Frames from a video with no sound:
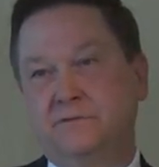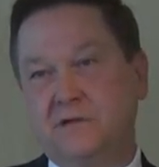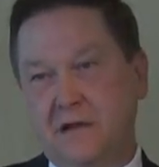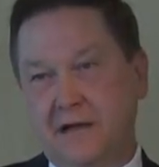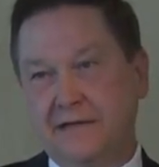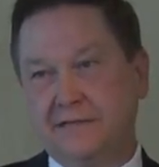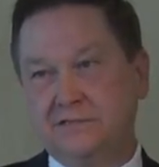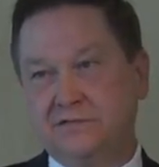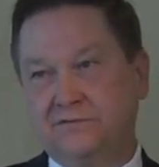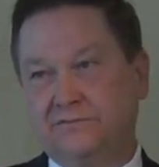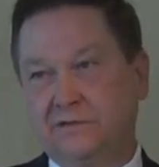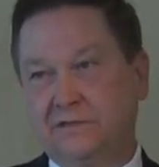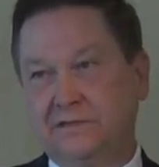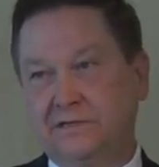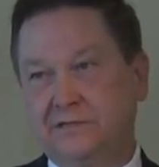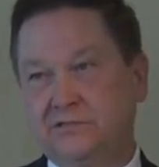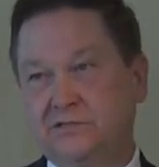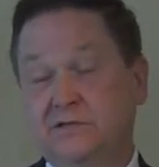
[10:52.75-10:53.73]
kinds of
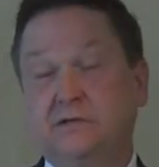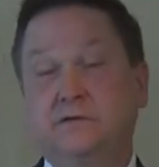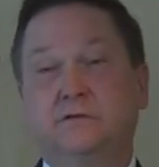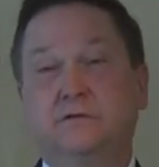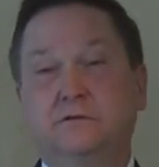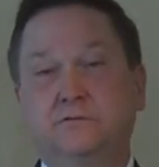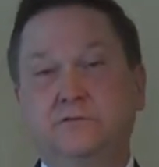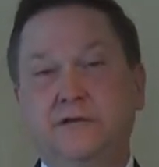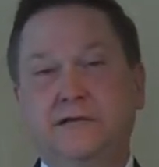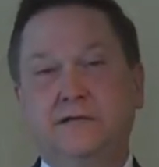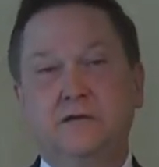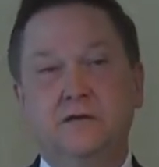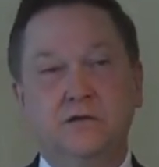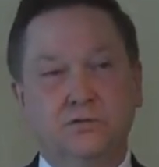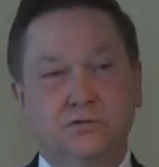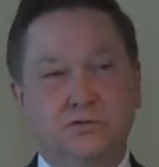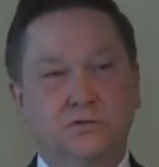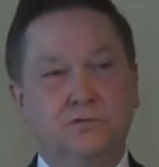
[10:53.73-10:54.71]
religion, including
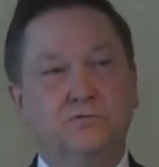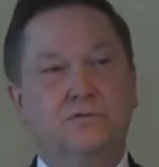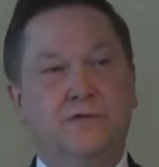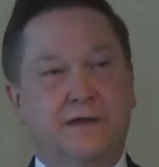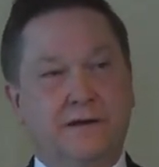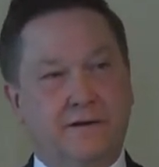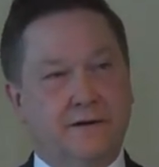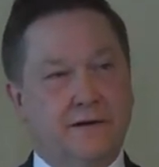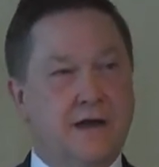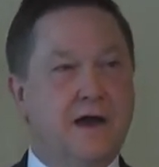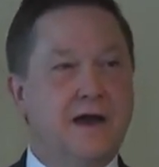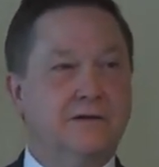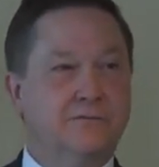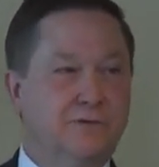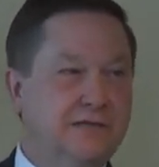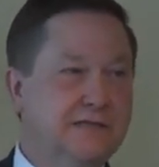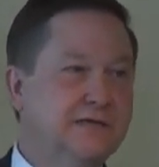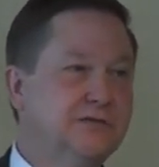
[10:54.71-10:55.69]
2 that are
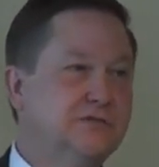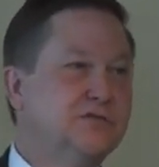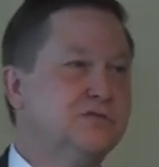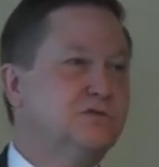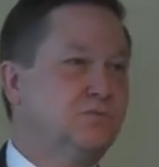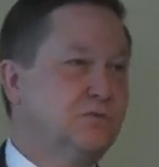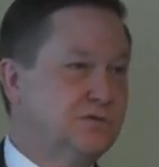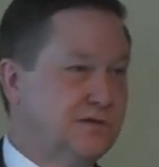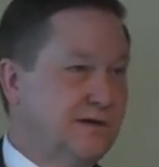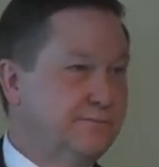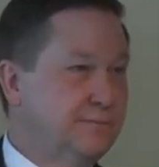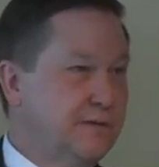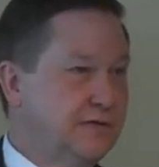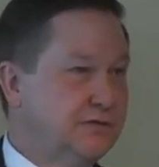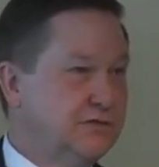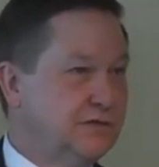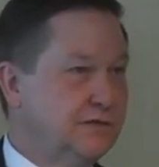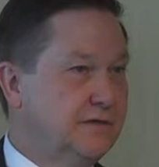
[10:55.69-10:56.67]
non-religious, which I've
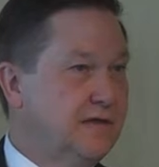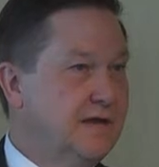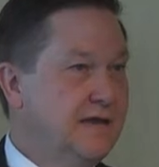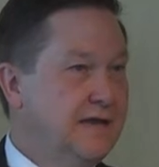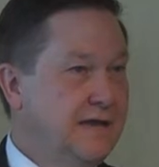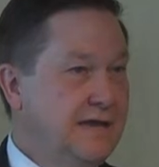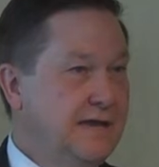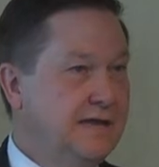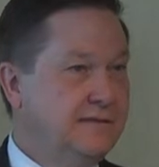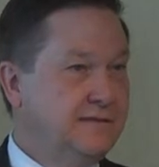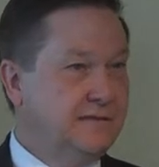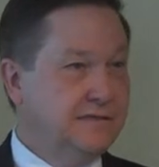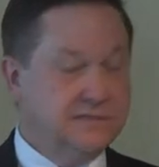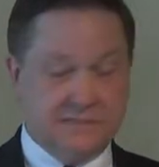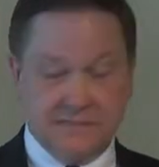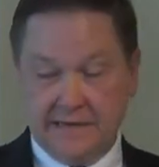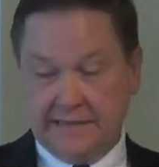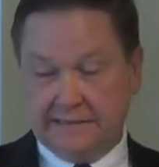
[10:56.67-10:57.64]
mentioned,
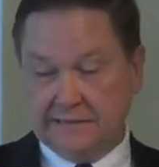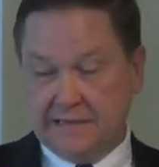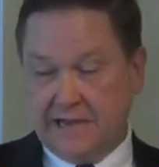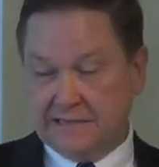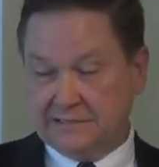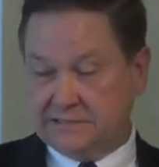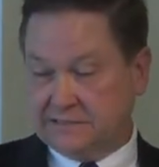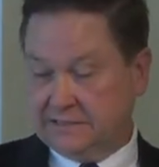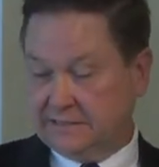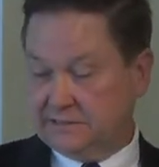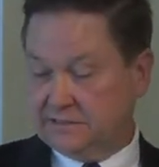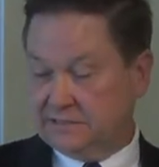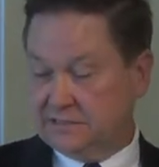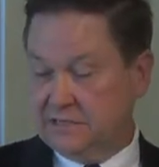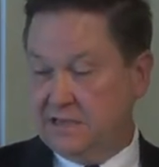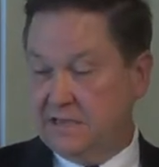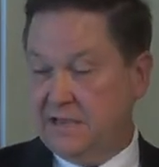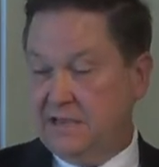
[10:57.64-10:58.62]
atheists and
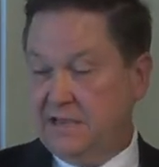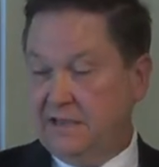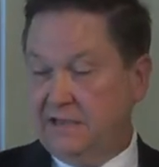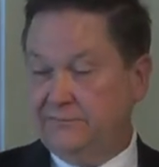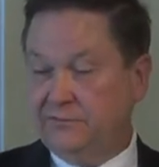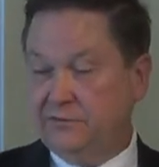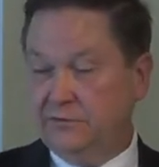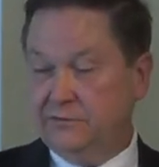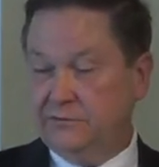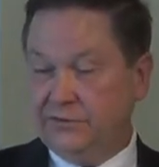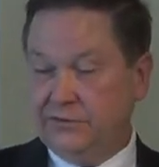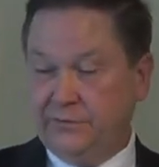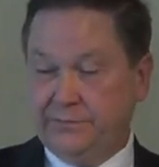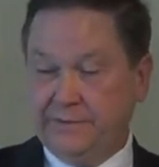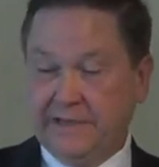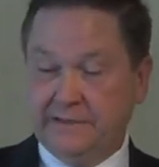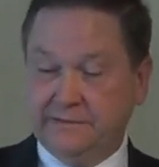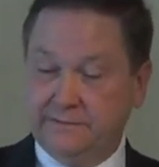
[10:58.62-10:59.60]
agnostics. If you're a
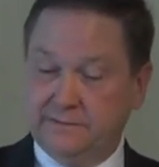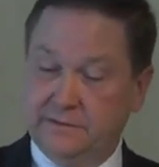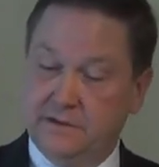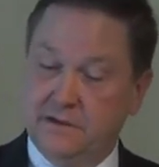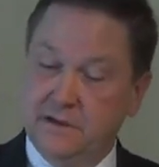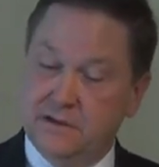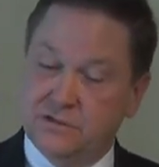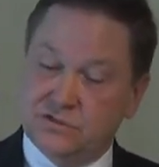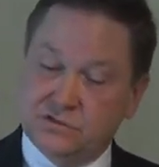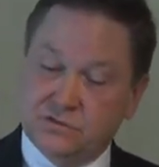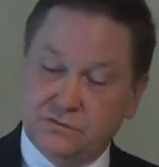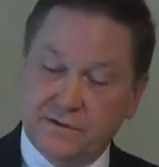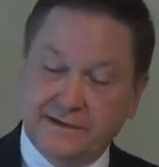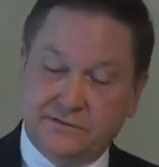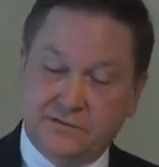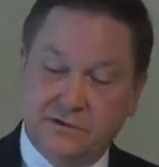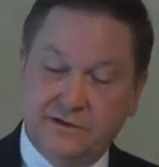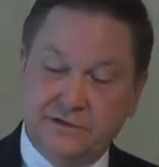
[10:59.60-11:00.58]
little bit
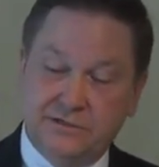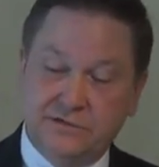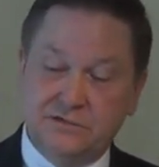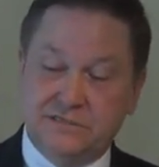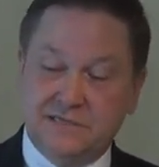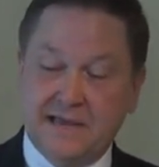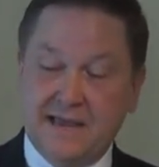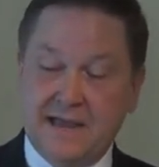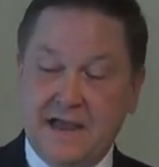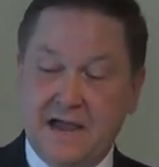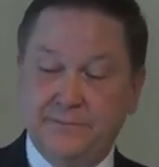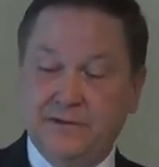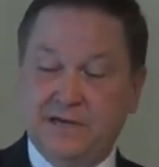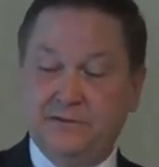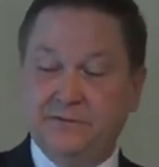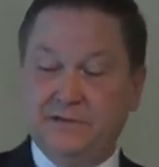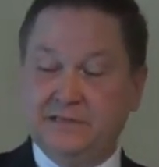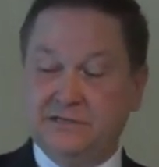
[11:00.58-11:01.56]
stricter and you say how
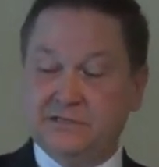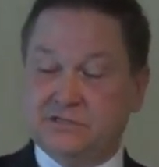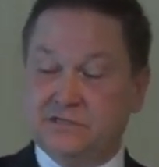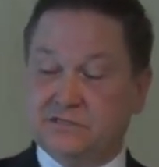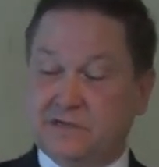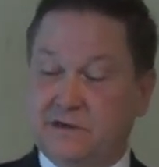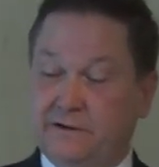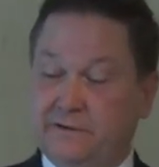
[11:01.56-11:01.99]
many religions